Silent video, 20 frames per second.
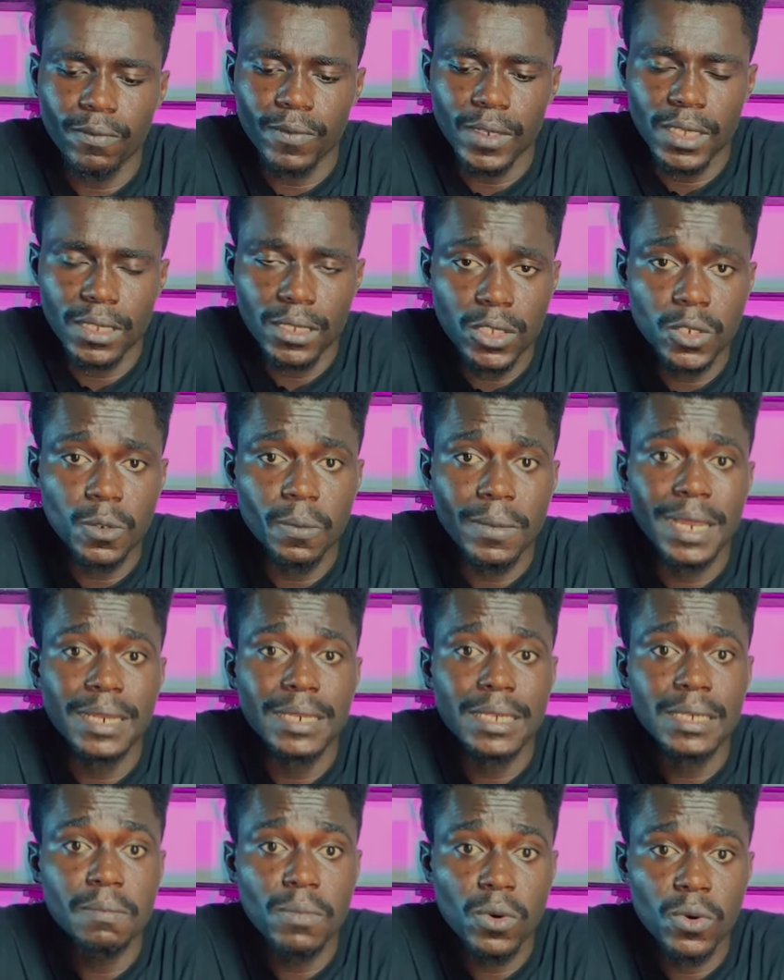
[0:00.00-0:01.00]
human
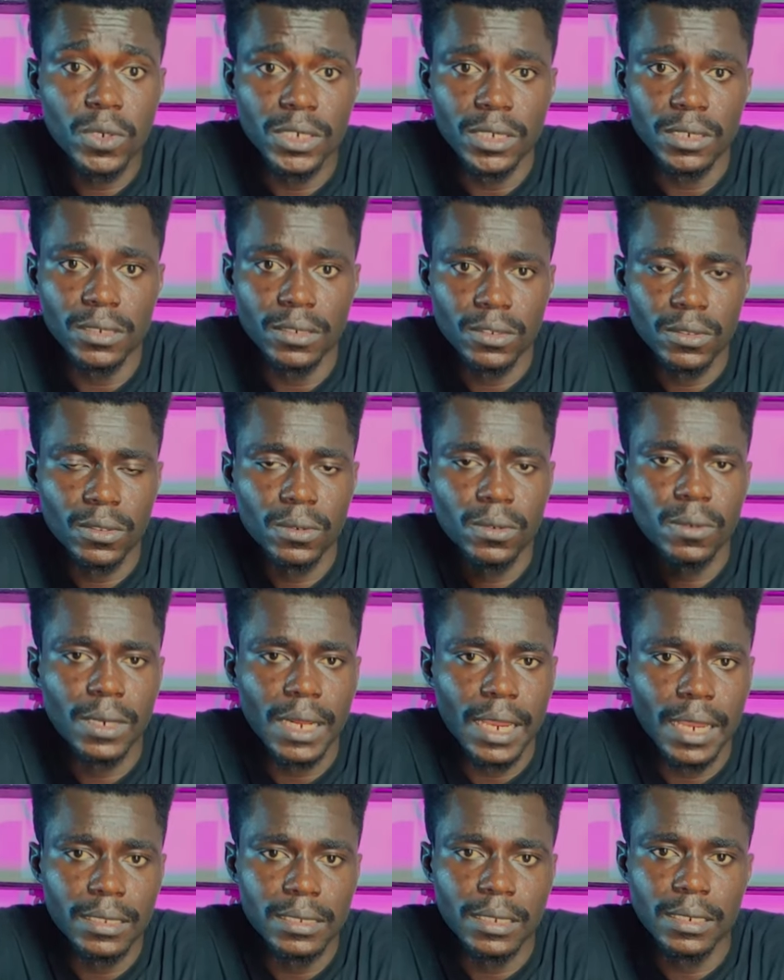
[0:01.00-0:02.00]
emotions through
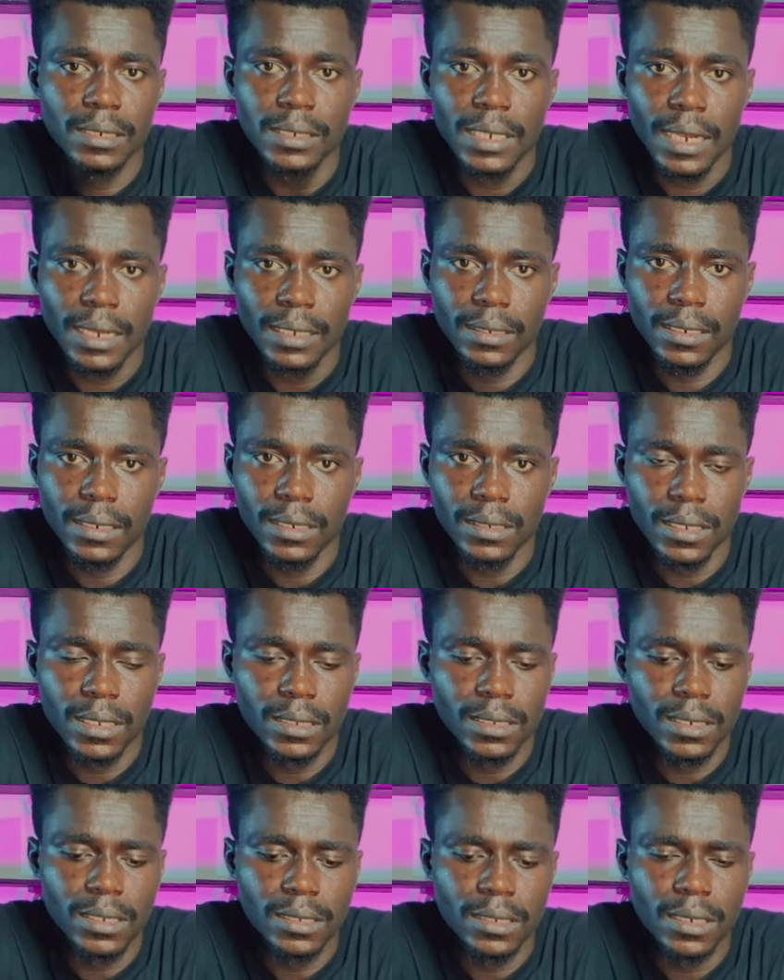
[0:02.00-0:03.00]
light and darkness, it
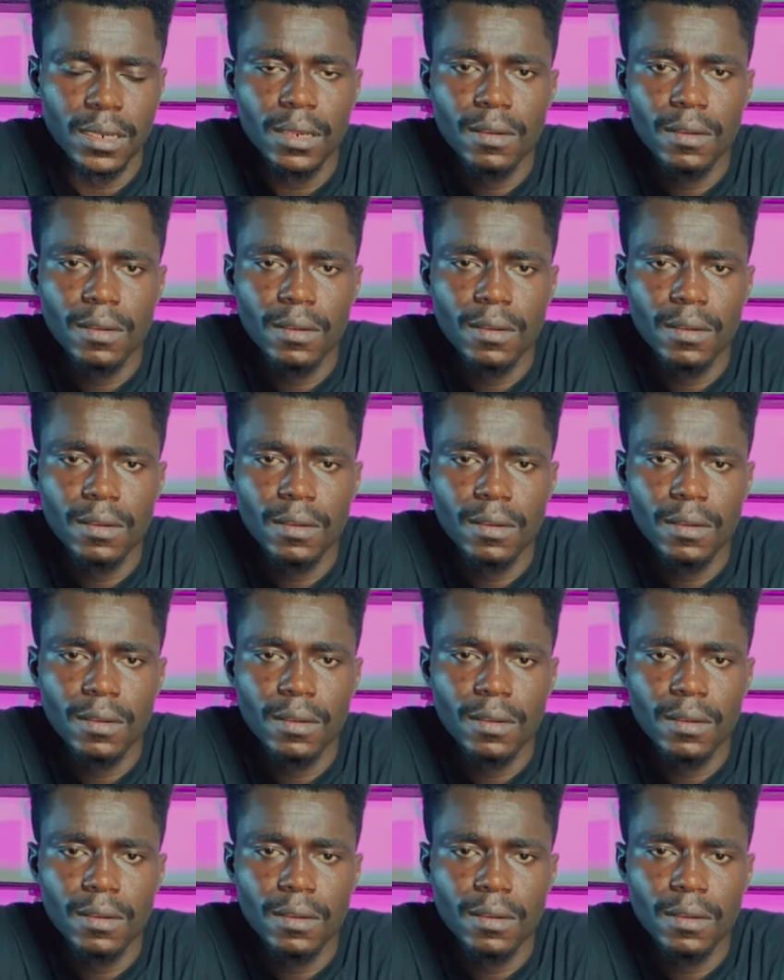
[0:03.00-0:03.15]
is